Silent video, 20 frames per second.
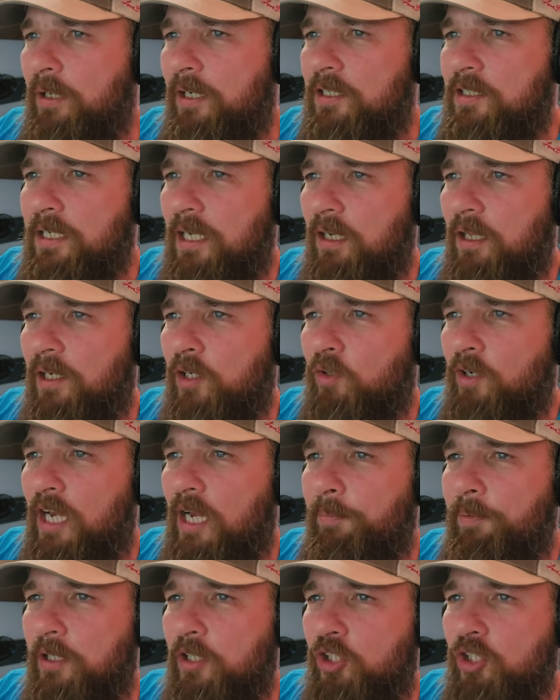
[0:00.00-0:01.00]
he's got a lot of
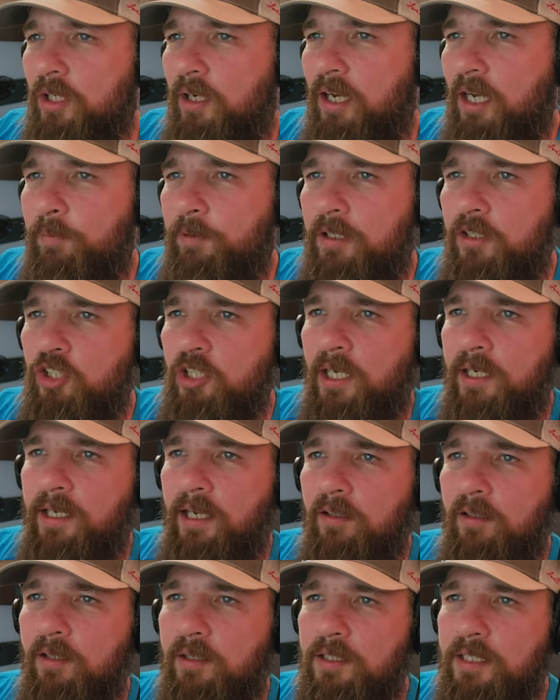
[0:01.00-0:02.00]
crap in his shop. You can check
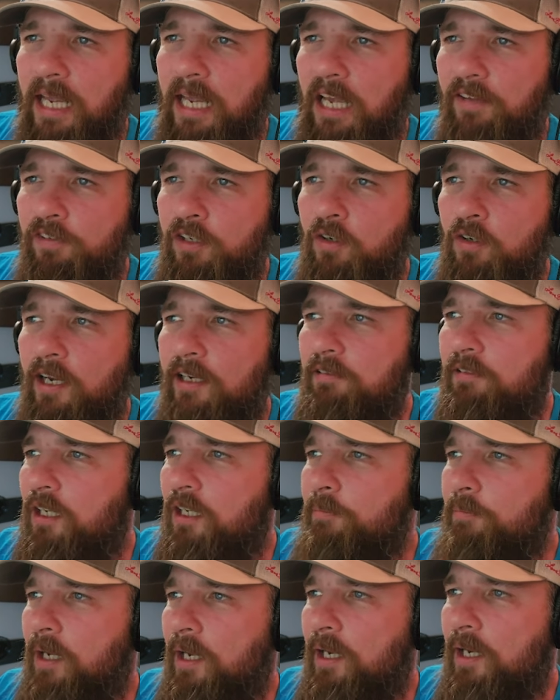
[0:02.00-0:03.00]
out this gaffy crane that
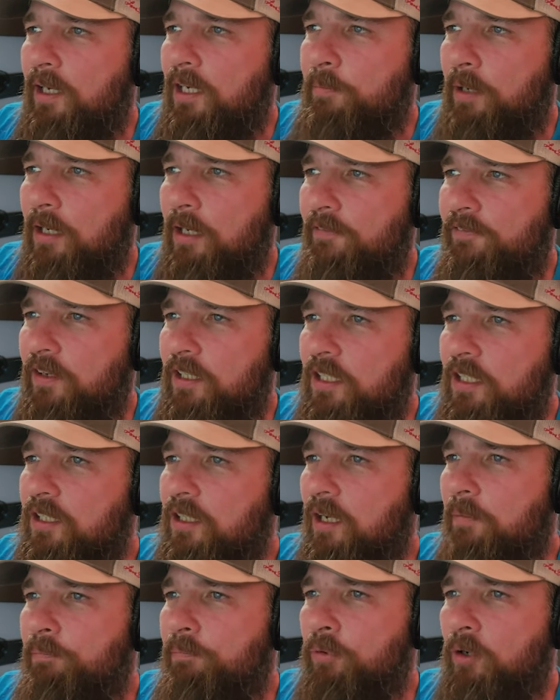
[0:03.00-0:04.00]
he made. He made a
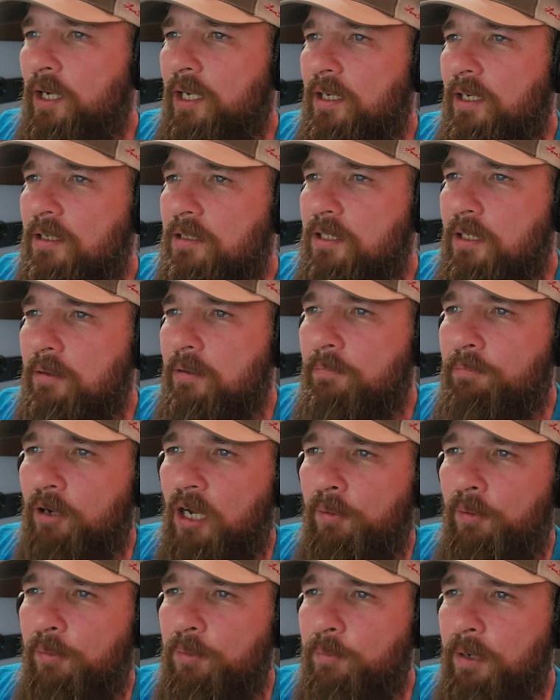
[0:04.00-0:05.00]
50-ton press. He
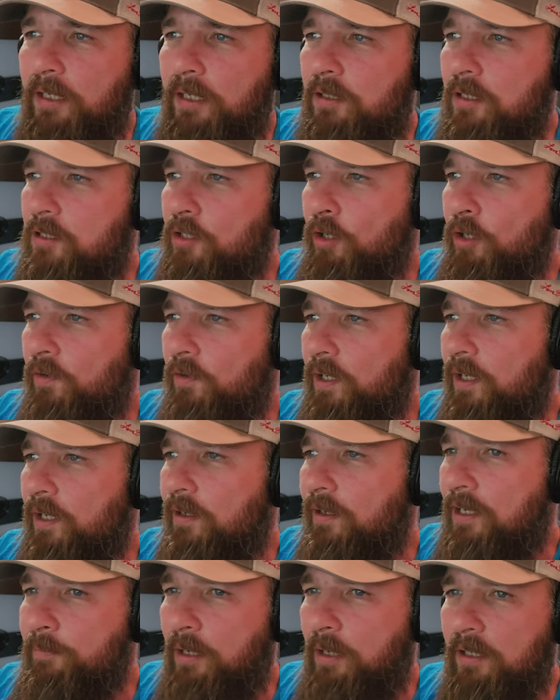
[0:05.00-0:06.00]
probably made this over
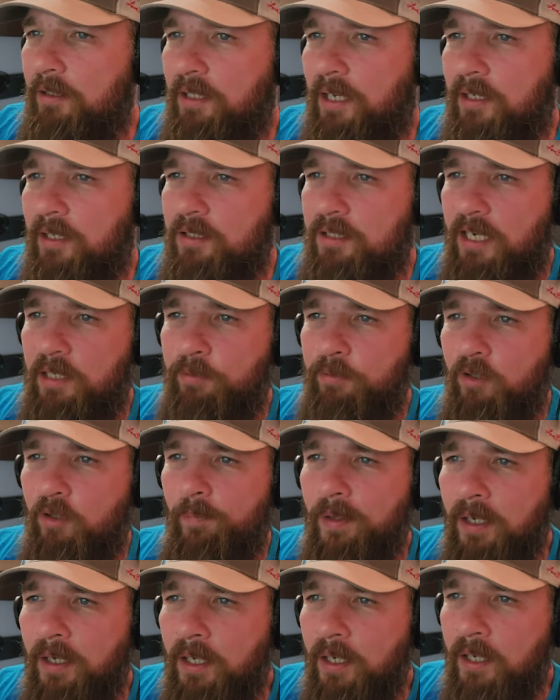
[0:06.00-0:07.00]
here. He made that
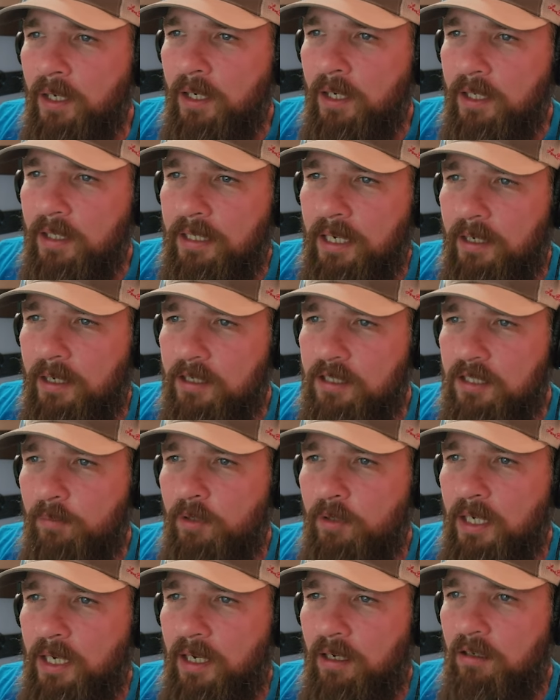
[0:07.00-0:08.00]
table. Got
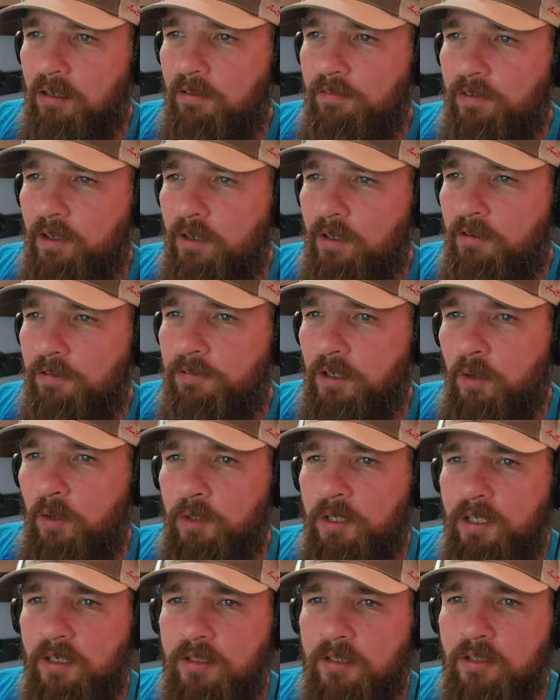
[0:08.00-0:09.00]
some kind of
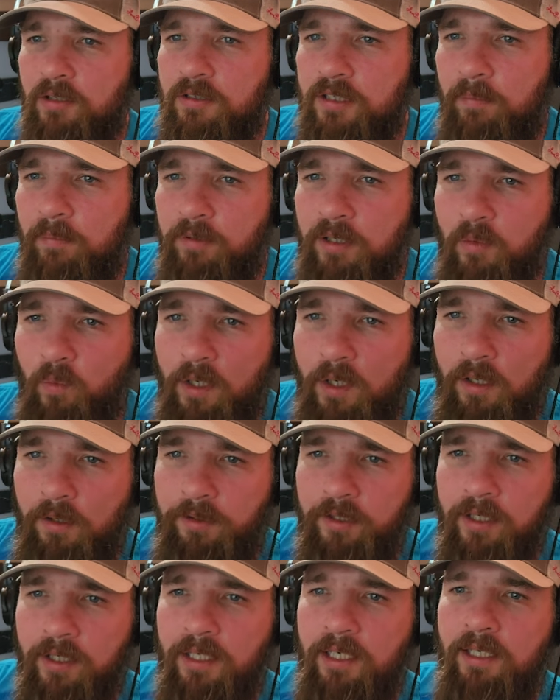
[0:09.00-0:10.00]
Fronius or something
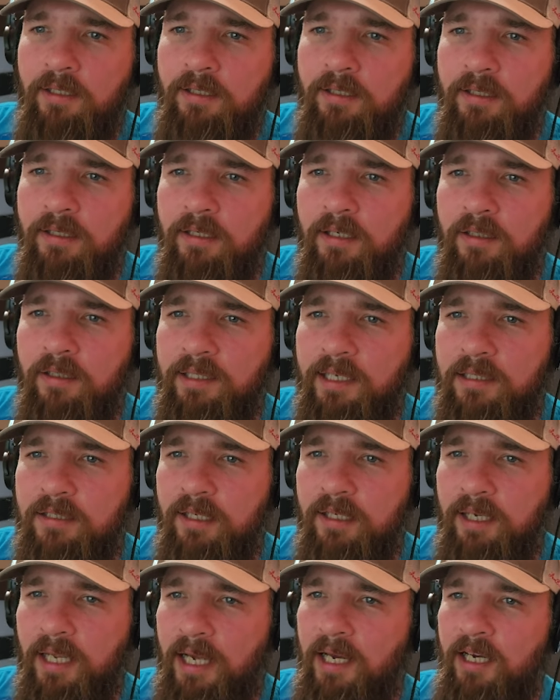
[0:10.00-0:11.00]
welder here. That's
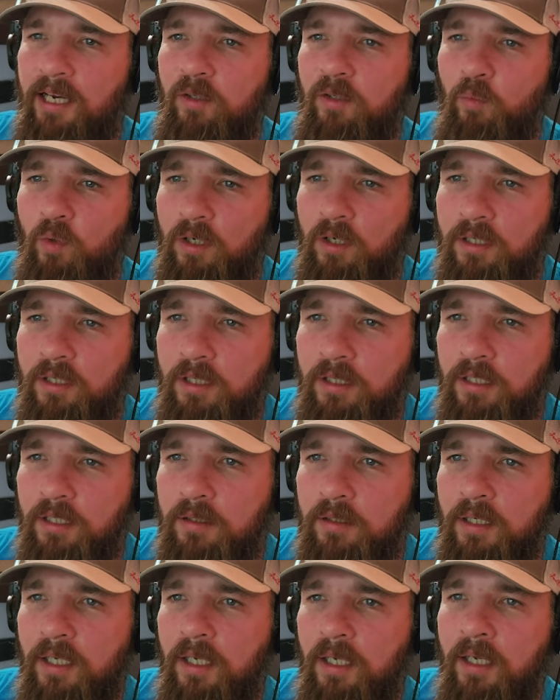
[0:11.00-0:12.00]
a iron
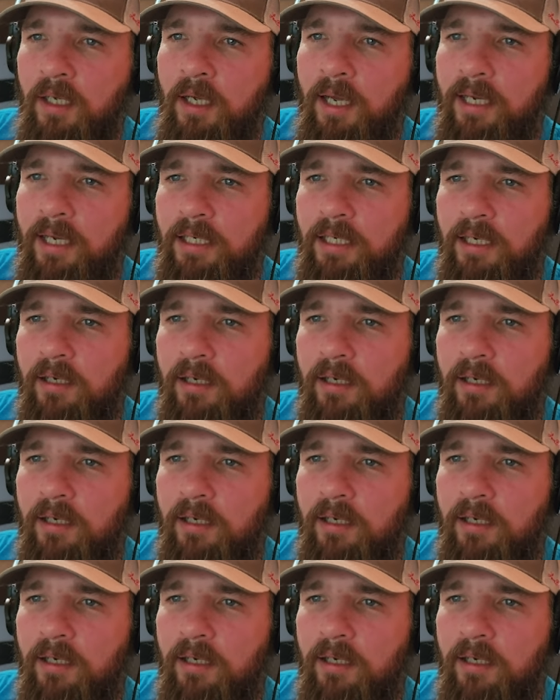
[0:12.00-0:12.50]
worker. A